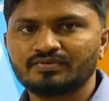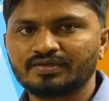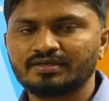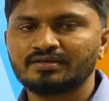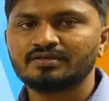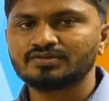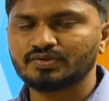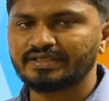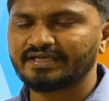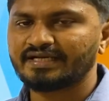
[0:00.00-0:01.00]
Okay, so
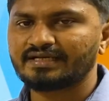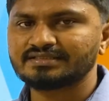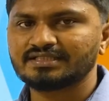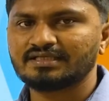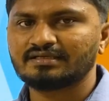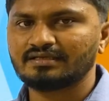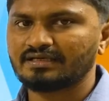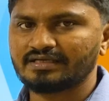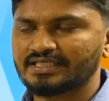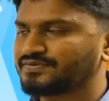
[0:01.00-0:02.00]
India and Russia,
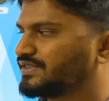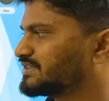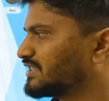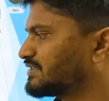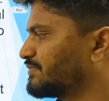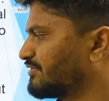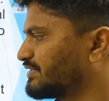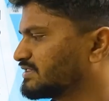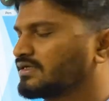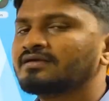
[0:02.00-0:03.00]
as we discussed
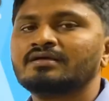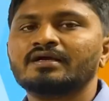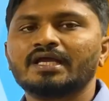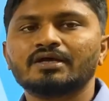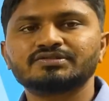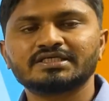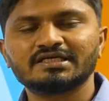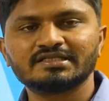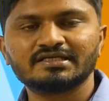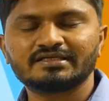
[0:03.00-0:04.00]
previously, have
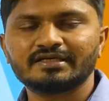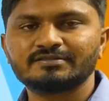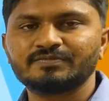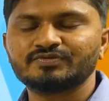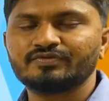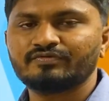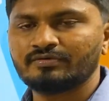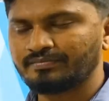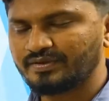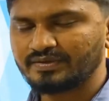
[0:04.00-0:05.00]
settled their trade
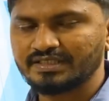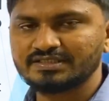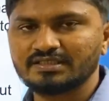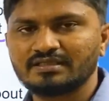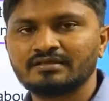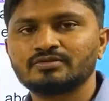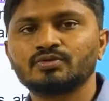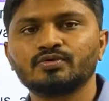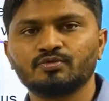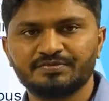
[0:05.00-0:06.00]
between each other
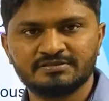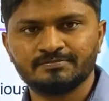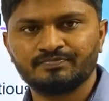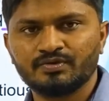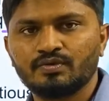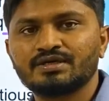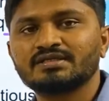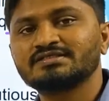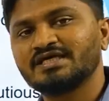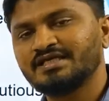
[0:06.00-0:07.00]
through rupees. What are
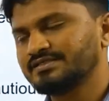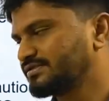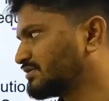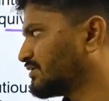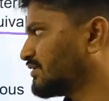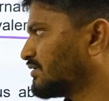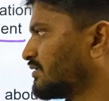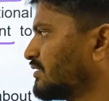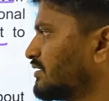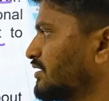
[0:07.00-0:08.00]
the challenges?
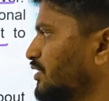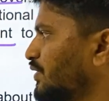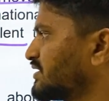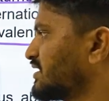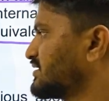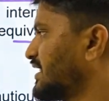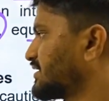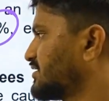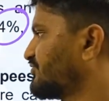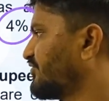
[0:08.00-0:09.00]
US
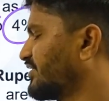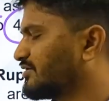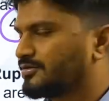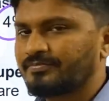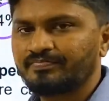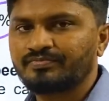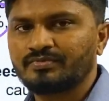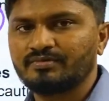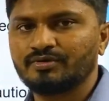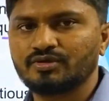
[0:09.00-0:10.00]
sanctions fear,
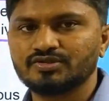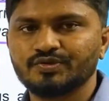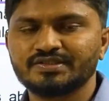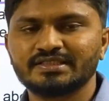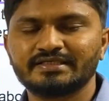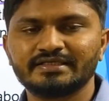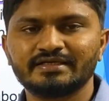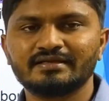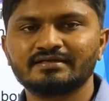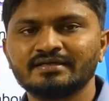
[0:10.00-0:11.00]
because US are treated
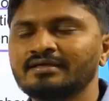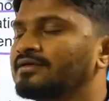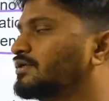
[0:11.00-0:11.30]
already.